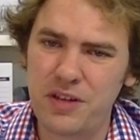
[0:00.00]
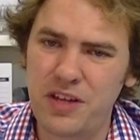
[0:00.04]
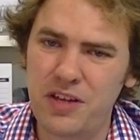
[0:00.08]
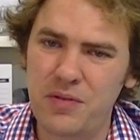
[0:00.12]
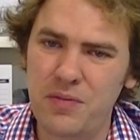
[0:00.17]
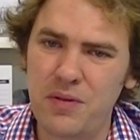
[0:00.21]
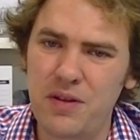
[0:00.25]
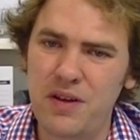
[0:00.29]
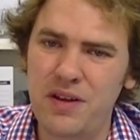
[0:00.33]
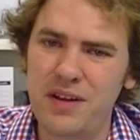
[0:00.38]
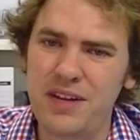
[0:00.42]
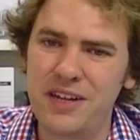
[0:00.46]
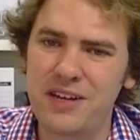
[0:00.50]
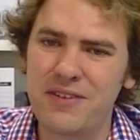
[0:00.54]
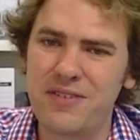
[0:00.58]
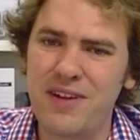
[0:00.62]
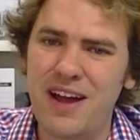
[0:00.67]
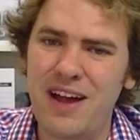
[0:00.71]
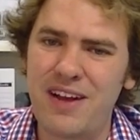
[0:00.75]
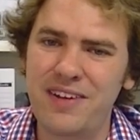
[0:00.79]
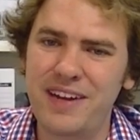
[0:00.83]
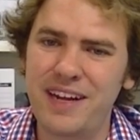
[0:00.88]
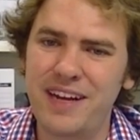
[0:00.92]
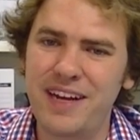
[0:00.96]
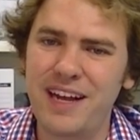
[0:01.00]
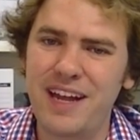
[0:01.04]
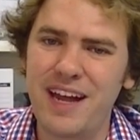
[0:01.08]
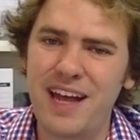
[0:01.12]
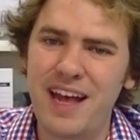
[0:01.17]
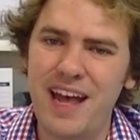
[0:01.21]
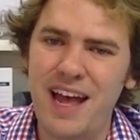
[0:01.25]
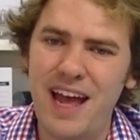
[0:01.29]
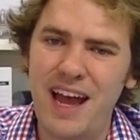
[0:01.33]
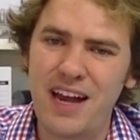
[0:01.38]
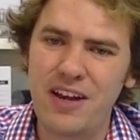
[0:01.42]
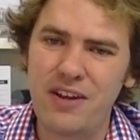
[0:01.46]
community around it,
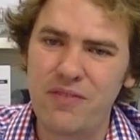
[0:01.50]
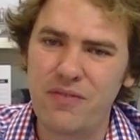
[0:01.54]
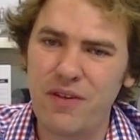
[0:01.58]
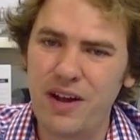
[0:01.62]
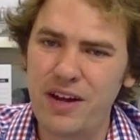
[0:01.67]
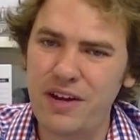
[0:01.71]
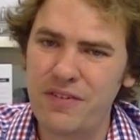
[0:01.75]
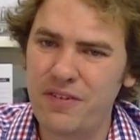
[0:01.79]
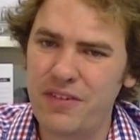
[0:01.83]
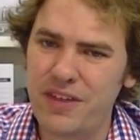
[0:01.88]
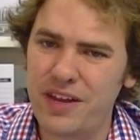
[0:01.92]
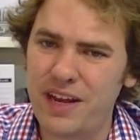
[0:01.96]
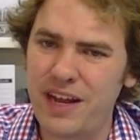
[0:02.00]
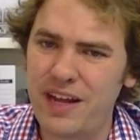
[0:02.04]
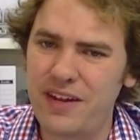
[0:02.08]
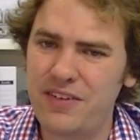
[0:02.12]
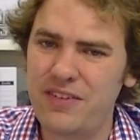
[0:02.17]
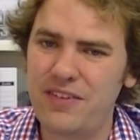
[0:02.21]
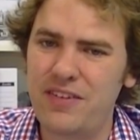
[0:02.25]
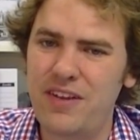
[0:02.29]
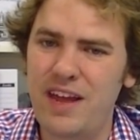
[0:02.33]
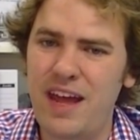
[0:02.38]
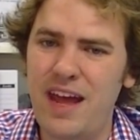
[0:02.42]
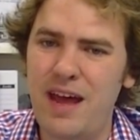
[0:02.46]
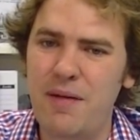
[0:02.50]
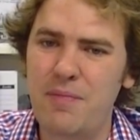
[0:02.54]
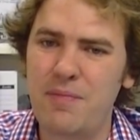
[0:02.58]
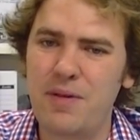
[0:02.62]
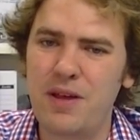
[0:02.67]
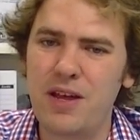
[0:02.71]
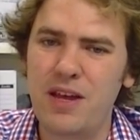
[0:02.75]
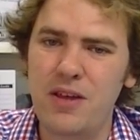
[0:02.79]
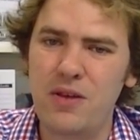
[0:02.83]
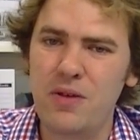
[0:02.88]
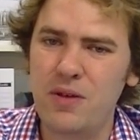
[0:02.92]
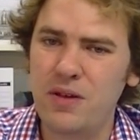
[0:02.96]
and you're ready for the next
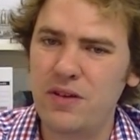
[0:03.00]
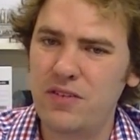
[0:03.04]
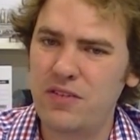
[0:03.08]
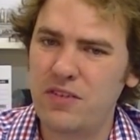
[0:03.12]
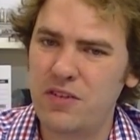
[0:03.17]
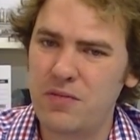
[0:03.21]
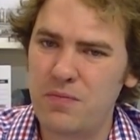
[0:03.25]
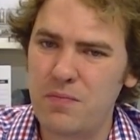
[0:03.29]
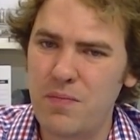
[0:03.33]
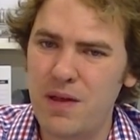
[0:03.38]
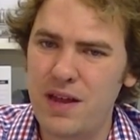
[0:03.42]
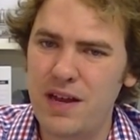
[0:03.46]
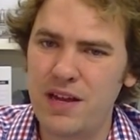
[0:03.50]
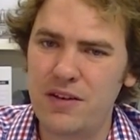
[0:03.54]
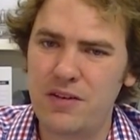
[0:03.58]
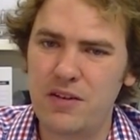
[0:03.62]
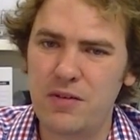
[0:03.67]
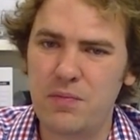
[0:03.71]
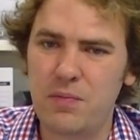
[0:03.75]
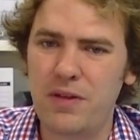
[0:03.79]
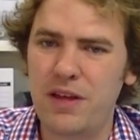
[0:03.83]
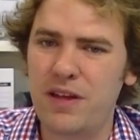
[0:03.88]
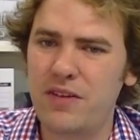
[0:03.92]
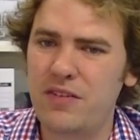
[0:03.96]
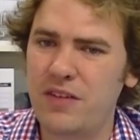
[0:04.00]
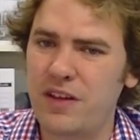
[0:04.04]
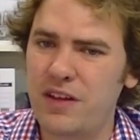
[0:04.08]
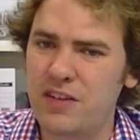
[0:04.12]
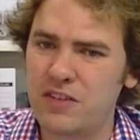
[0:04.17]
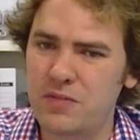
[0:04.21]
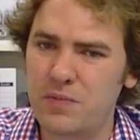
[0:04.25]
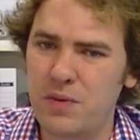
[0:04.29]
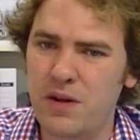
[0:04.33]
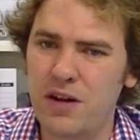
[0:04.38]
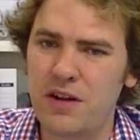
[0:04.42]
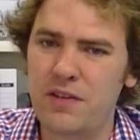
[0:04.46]
step. You can submit it to a place like
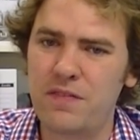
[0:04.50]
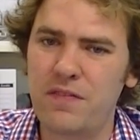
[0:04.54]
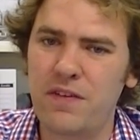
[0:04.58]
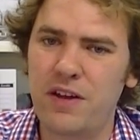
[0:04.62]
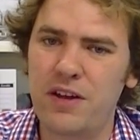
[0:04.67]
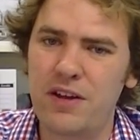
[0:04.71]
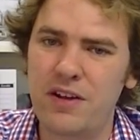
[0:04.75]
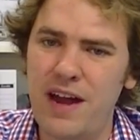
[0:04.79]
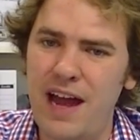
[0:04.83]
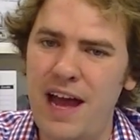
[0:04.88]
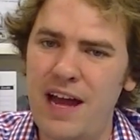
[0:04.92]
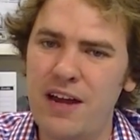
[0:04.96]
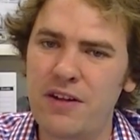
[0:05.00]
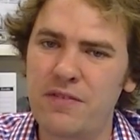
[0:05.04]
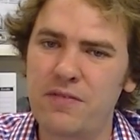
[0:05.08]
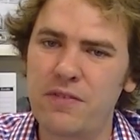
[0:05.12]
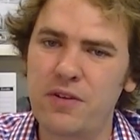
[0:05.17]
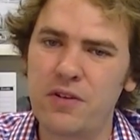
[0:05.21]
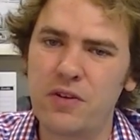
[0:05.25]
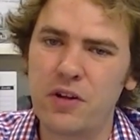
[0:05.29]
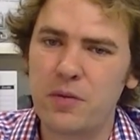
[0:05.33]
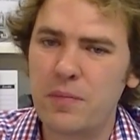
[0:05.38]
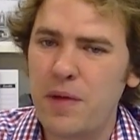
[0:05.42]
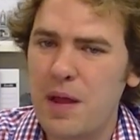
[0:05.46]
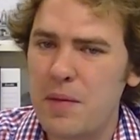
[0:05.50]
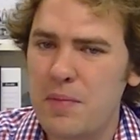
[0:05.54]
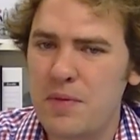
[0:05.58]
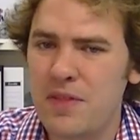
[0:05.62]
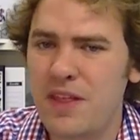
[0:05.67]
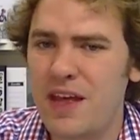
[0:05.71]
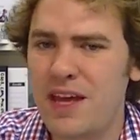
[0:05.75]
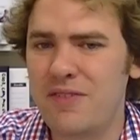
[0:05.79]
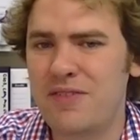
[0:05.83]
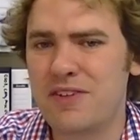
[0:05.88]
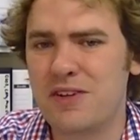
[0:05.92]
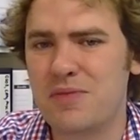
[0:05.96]
SparkFun or Adafruit, or maybe
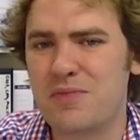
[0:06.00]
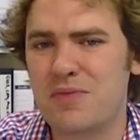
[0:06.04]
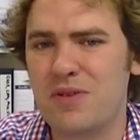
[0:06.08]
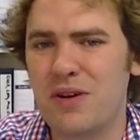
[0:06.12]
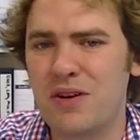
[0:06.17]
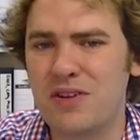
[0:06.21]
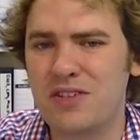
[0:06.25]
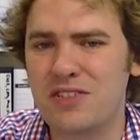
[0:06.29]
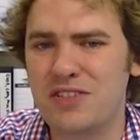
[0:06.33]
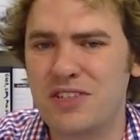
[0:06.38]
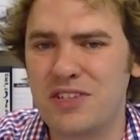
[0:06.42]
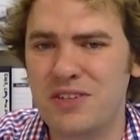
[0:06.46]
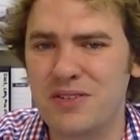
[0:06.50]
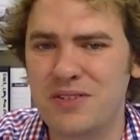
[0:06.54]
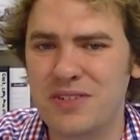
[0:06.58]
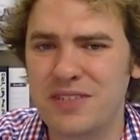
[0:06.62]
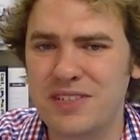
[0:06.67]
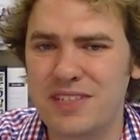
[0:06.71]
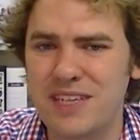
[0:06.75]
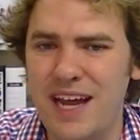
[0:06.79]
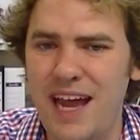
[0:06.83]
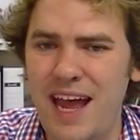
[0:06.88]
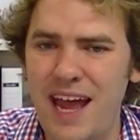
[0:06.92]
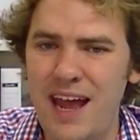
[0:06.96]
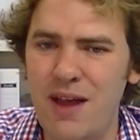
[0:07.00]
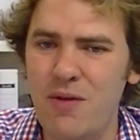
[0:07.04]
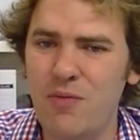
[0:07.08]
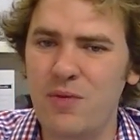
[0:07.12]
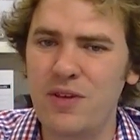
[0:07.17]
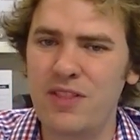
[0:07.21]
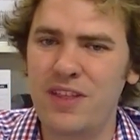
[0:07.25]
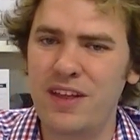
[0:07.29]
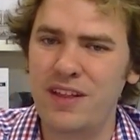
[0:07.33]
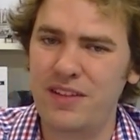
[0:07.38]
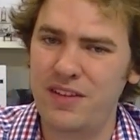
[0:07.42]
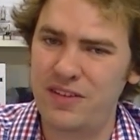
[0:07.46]
they even approach you and say, hey,
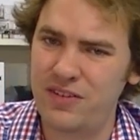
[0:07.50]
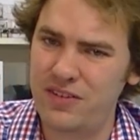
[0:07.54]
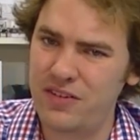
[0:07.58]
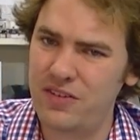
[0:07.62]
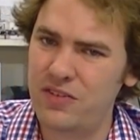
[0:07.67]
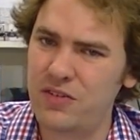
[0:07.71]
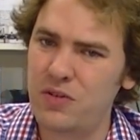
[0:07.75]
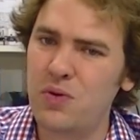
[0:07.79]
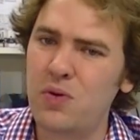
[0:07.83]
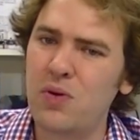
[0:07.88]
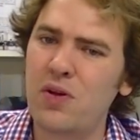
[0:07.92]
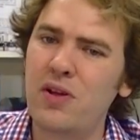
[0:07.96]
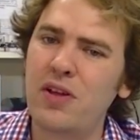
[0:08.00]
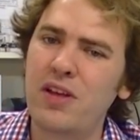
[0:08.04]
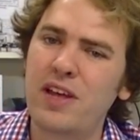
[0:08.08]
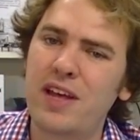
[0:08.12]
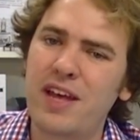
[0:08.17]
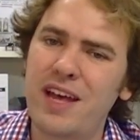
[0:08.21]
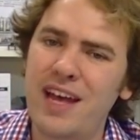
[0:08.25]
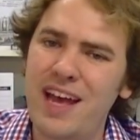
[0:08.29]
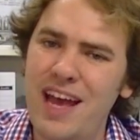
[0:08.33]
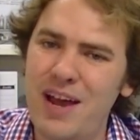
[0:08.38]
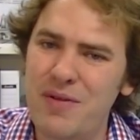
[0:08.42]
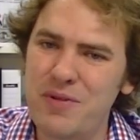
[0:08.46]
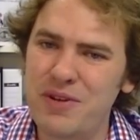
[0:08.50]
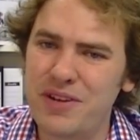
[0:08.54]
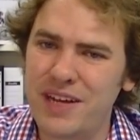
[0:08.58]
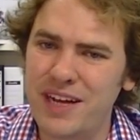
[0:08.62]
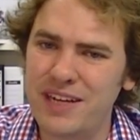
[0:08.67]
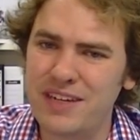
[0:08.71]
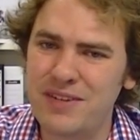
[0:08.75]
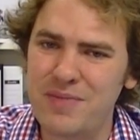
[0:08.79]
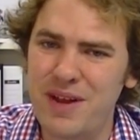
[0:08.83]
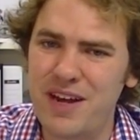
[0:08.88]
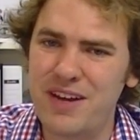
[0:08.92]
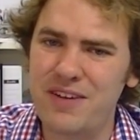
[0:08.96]
we think this is cool, and we'd
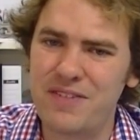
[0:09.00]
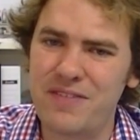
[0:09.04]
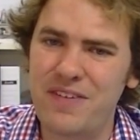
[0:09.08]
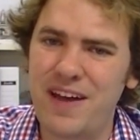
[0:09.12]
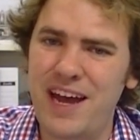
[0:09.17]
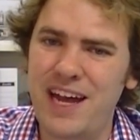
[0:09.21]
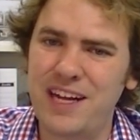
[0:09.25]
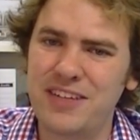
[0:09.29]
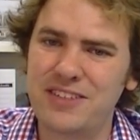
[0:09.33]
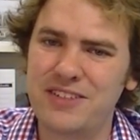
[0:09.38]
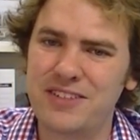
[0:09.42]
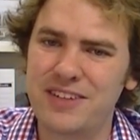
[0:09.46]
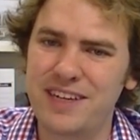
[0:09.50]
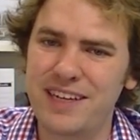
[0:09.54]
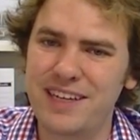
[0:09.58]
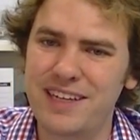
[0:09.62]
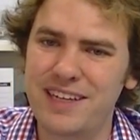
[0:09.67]
like to manufacture it.